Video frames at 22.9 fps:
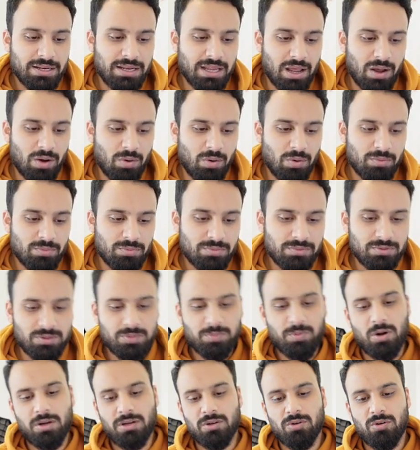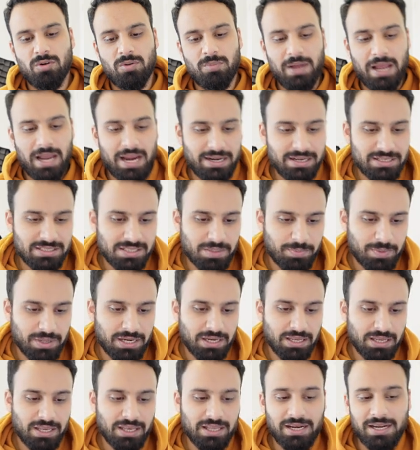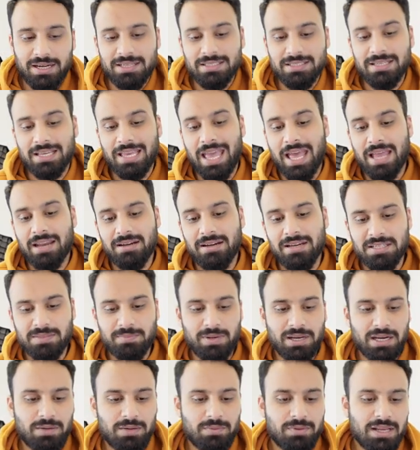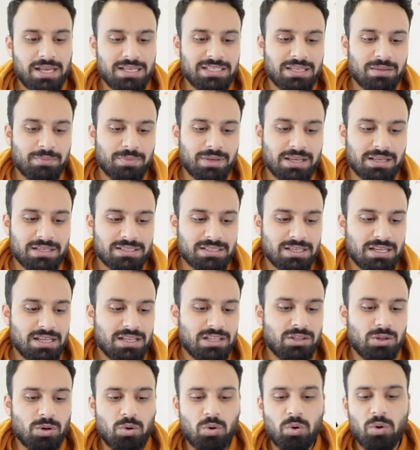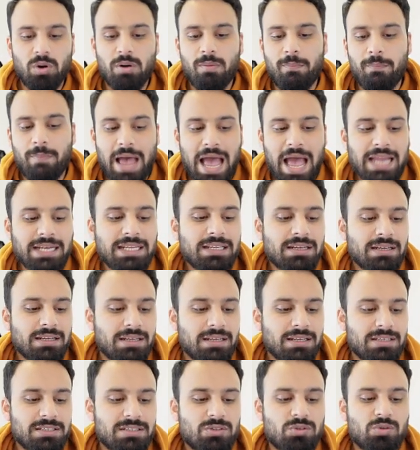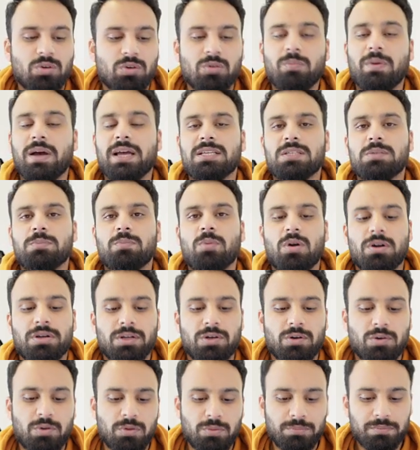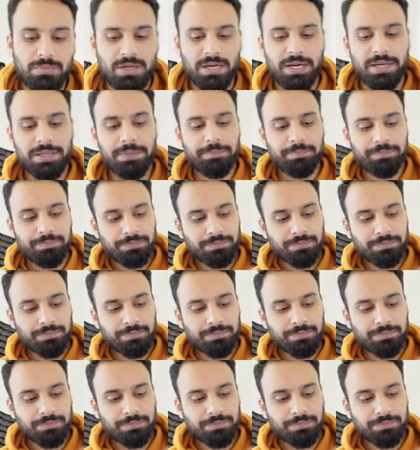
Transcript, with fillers: now, a Home ad is appearing here. It is again display advertising because the whole banner is took by a Home, right?